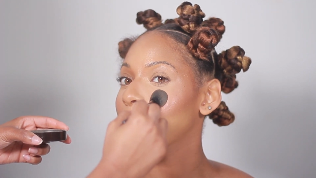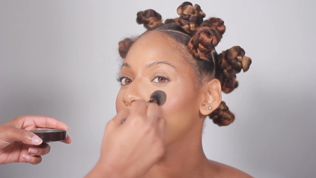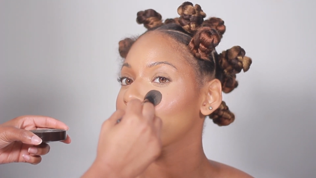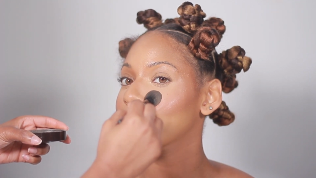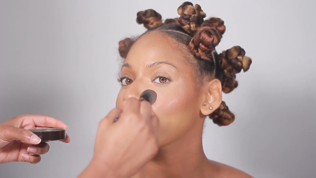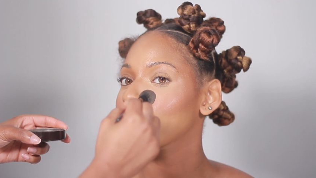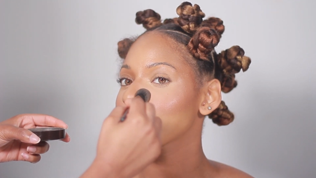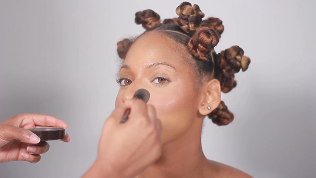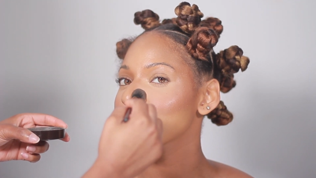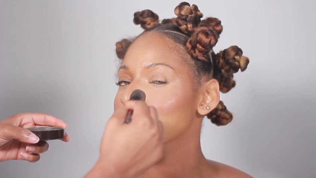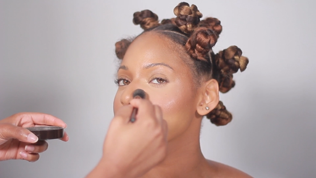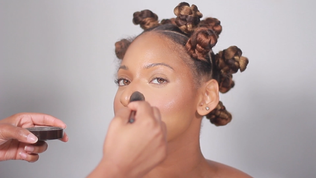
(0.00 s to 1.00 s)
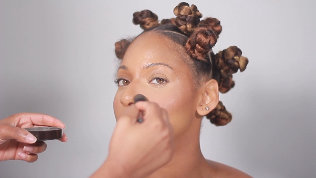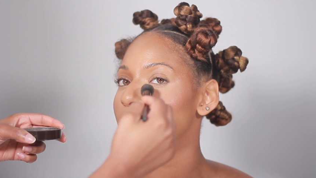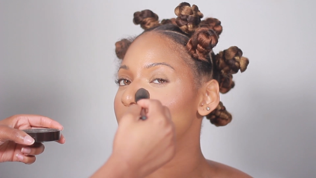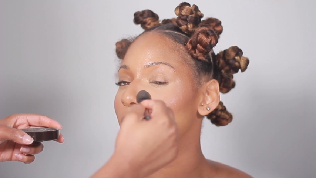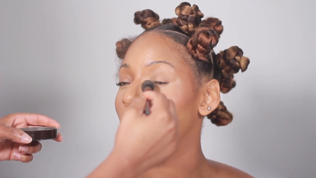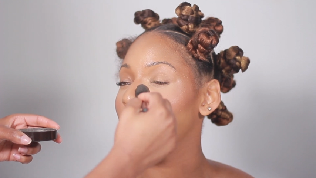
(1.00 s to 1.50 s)
But yeah, and the
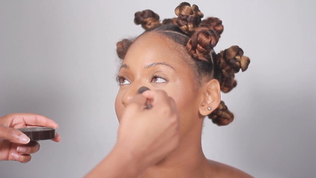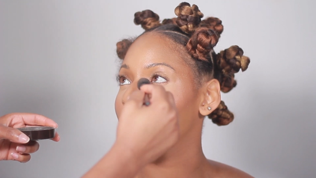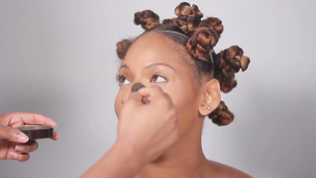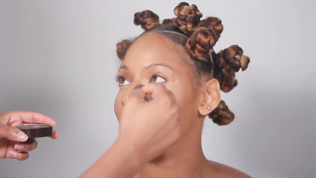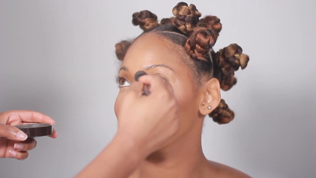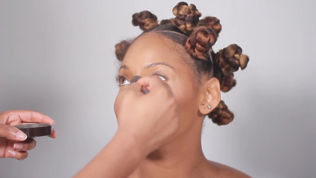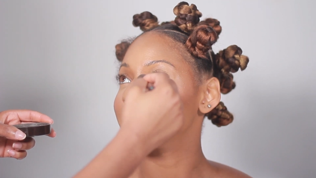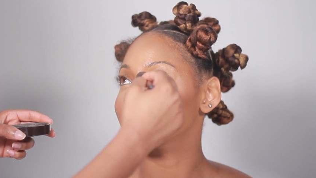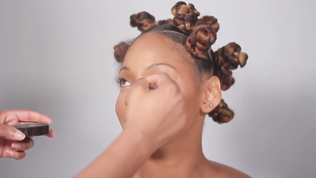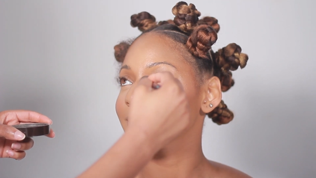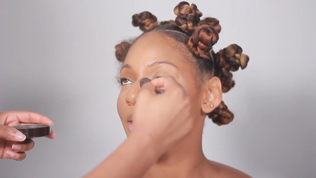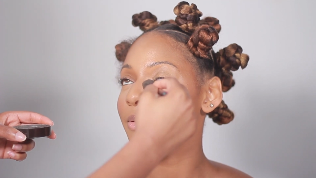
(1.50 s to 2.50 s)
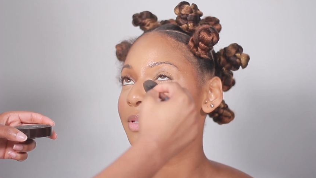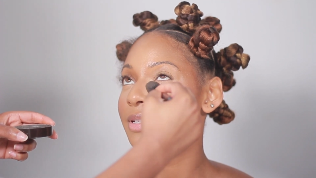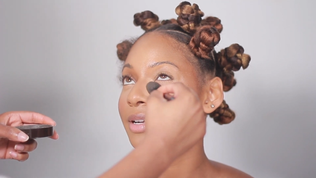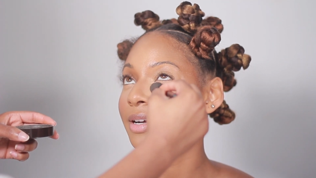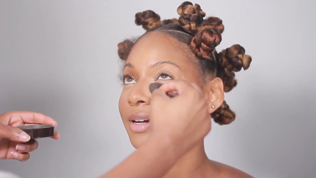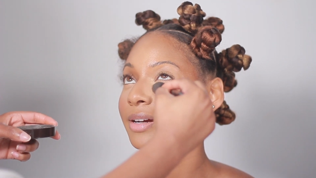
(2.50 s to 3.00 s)
formula too, I think it's a little bit
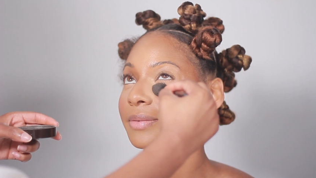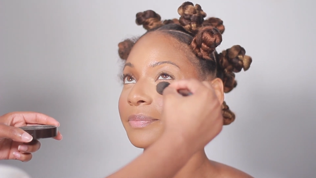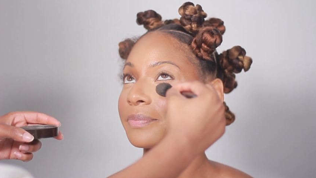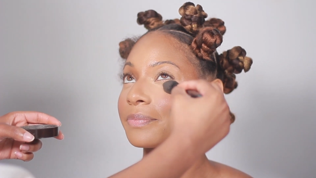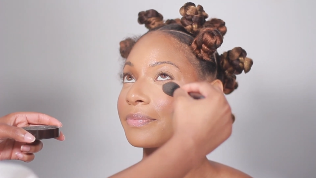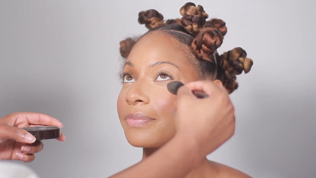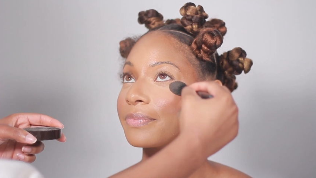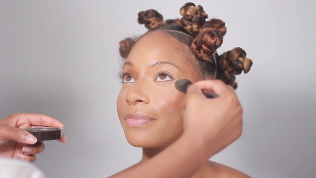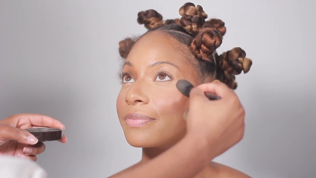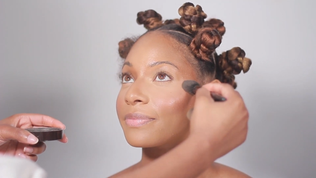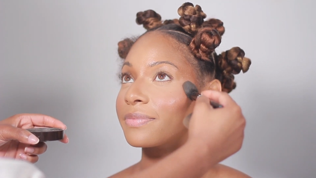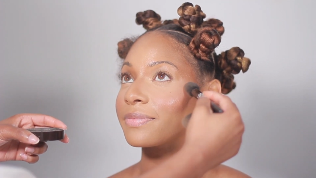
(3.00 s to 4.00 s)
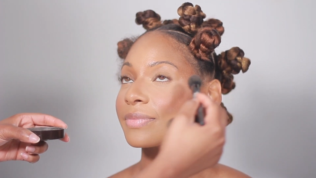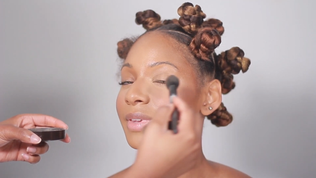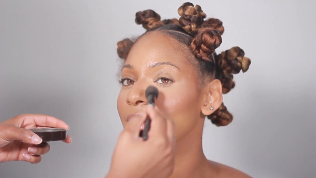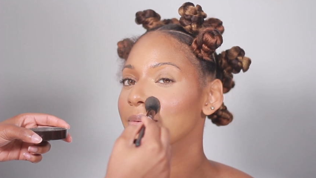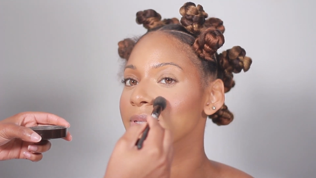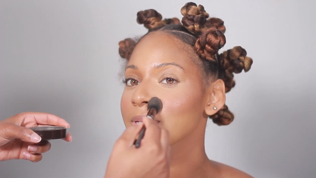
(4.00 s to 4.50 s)
different, but I find that the
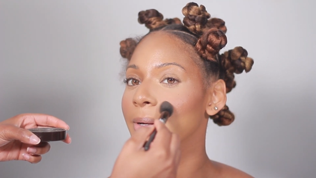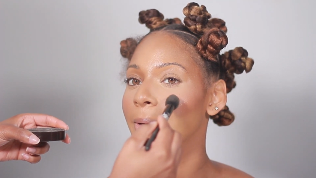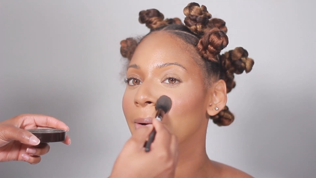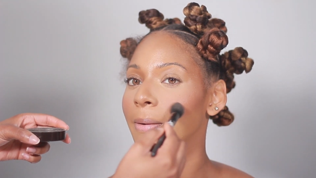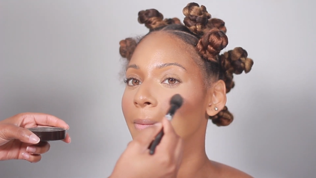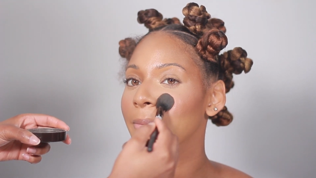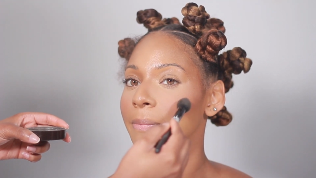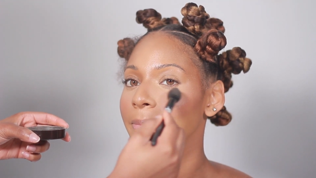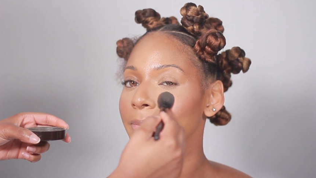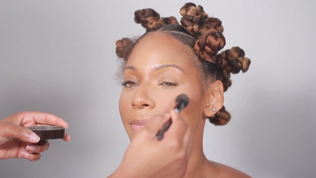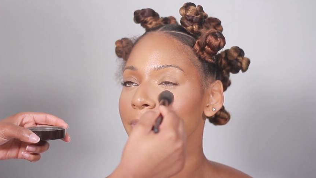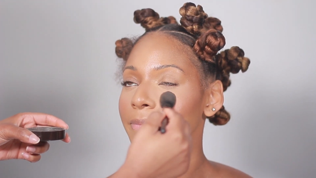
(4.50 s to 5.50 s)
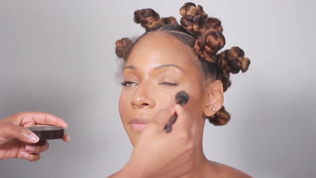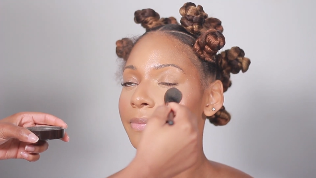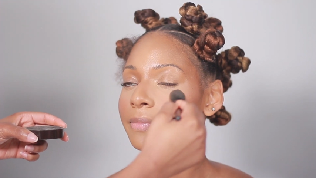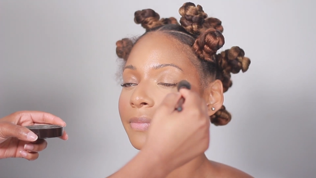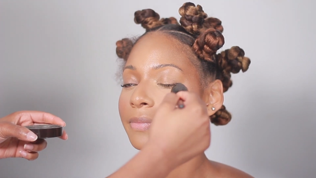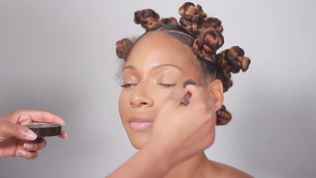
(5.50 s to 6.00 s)
formula is very smooth,
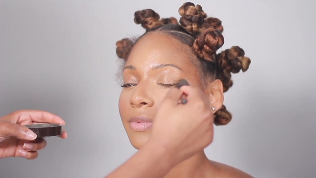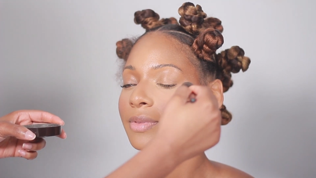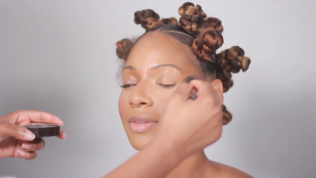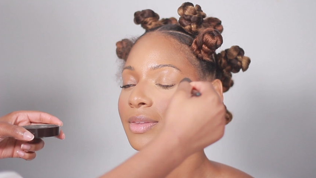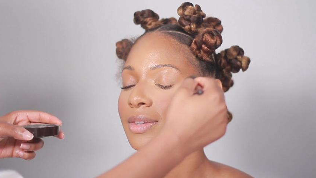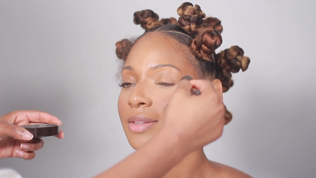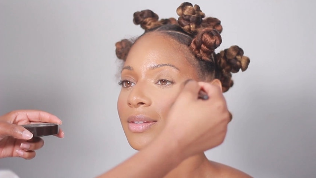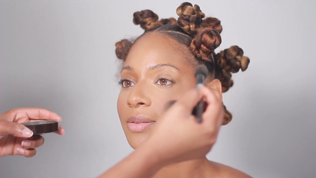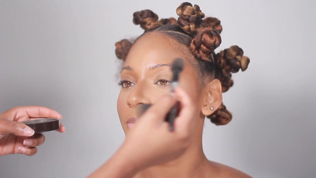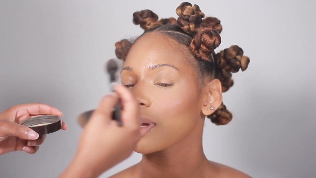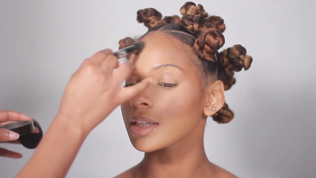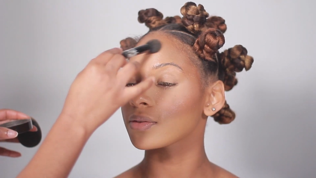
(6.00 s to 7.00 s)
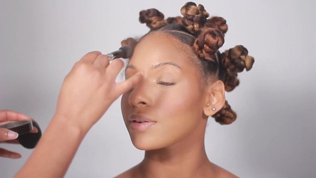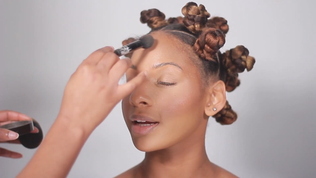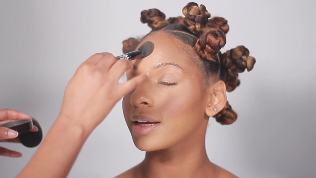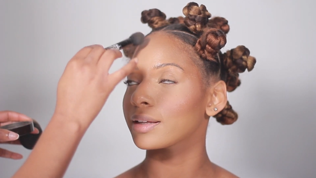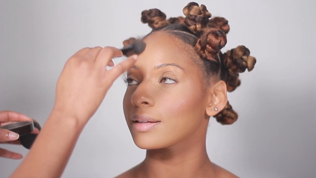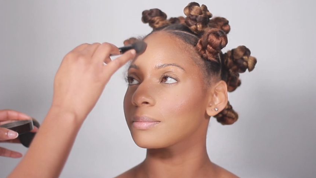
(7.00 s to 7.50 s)
so I absolutely love it. And as you
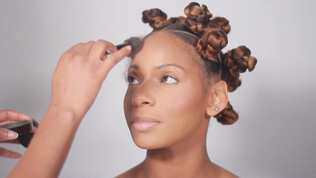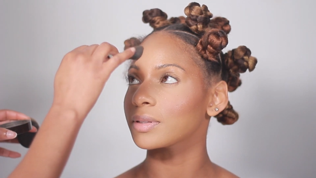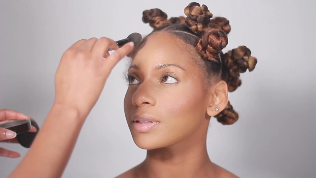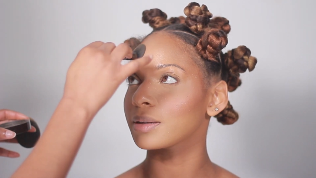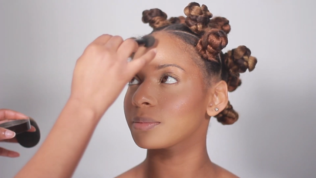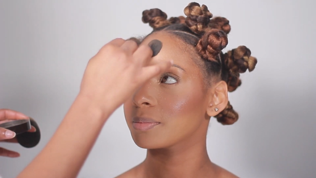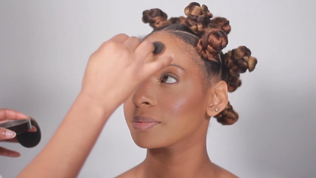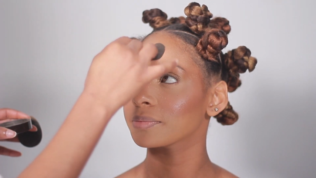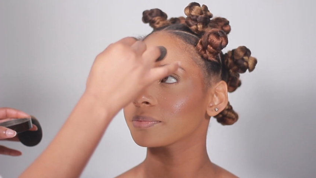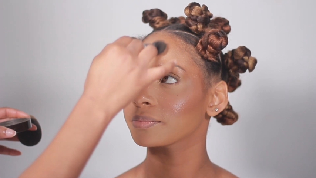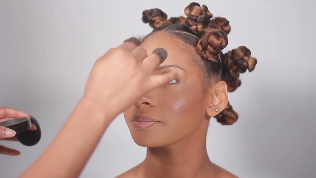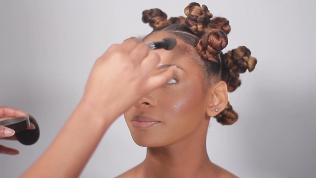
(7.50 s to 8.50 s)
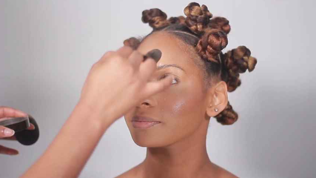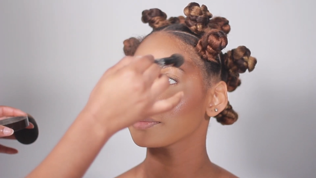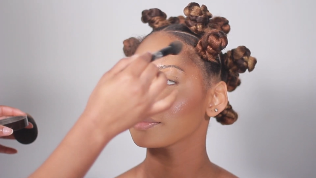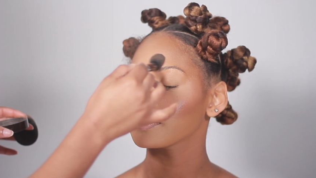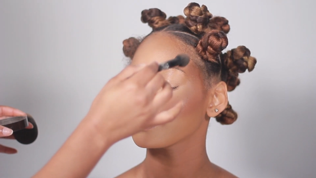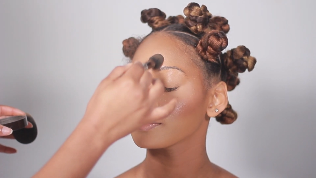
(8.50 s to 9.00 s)
can see, it really just absorbs all
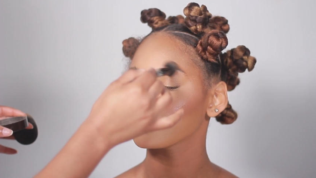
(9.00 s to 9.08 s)
of the